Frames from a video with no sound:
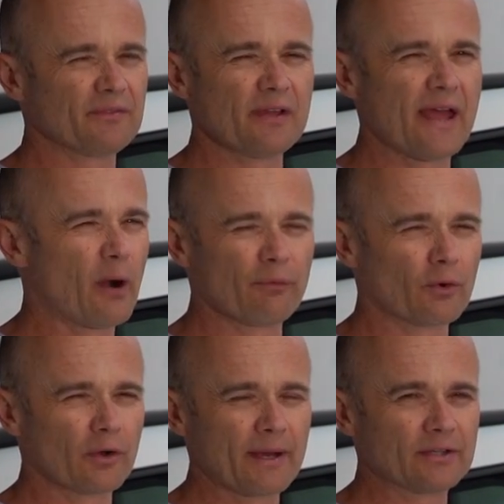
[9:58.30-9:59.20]
how I've
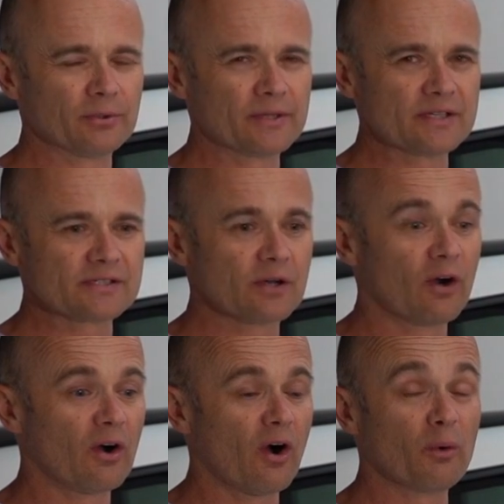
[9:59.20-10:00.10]
gone about doing this.
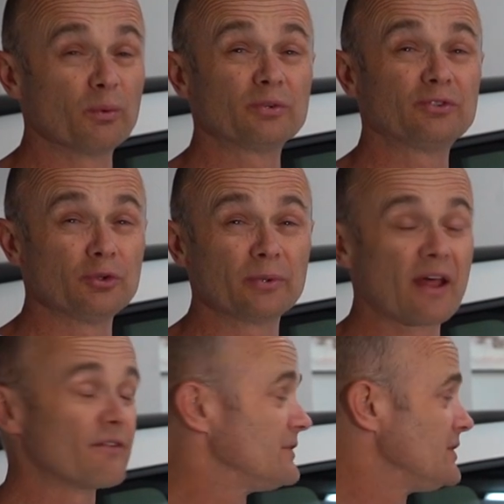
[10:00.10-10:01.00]
I will do
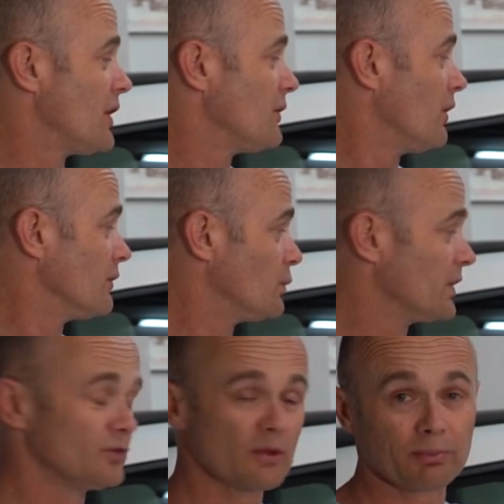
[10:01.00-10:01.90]
another video on when I
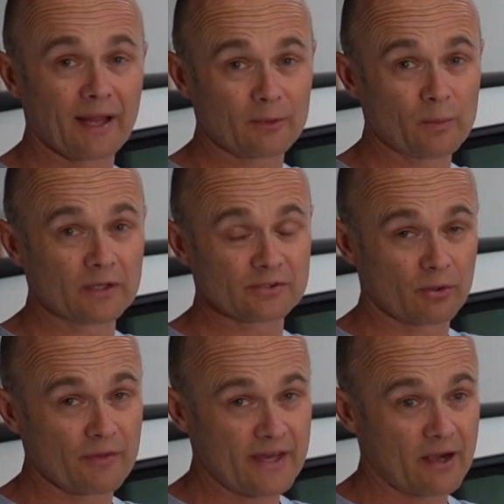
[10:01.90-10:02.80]
do the black wheels that are
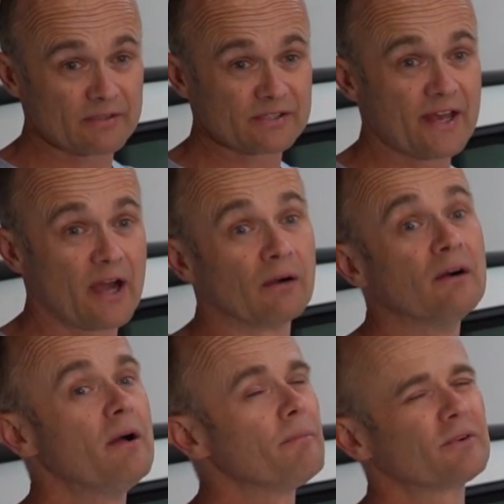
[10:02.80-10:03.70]
on the Yaris now,
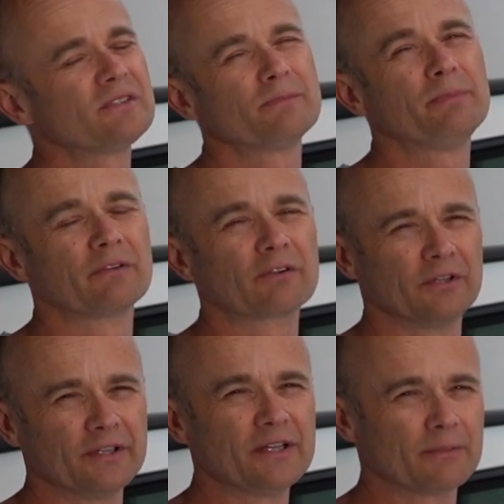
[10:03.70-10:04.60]
because there's a bit of
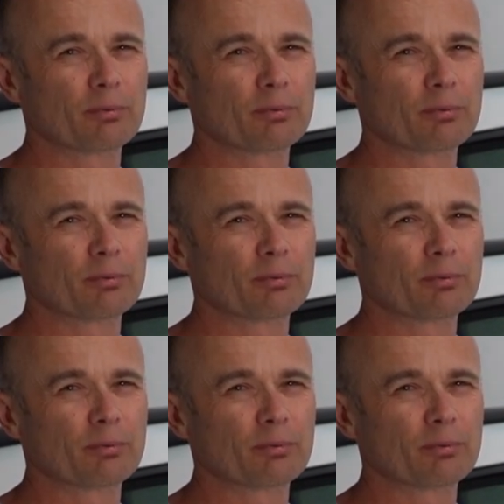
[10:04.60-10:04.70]
cleaning and